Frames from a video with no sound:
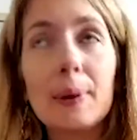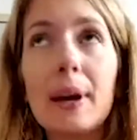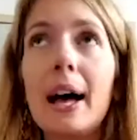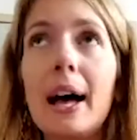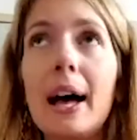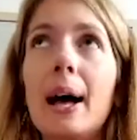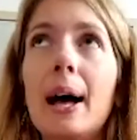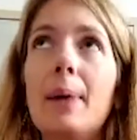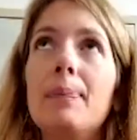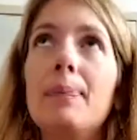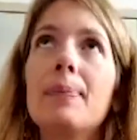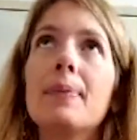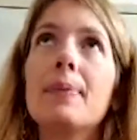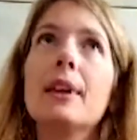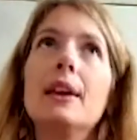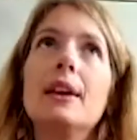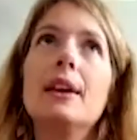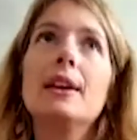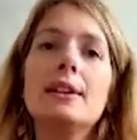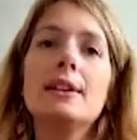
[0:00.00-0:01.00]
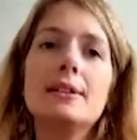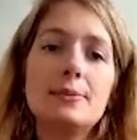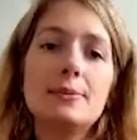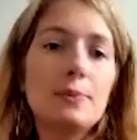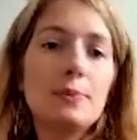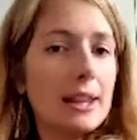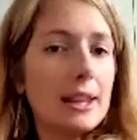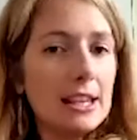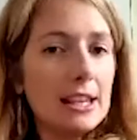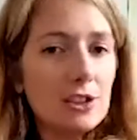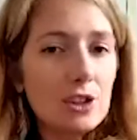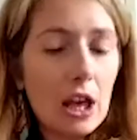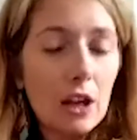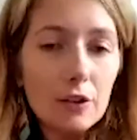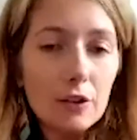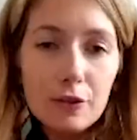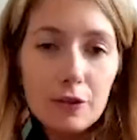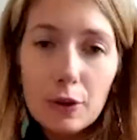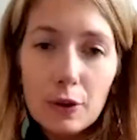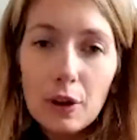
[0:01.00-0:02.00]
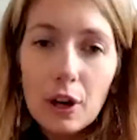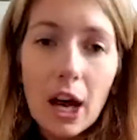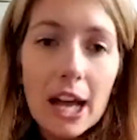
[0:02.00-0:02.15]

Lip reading: I think Channel 4 and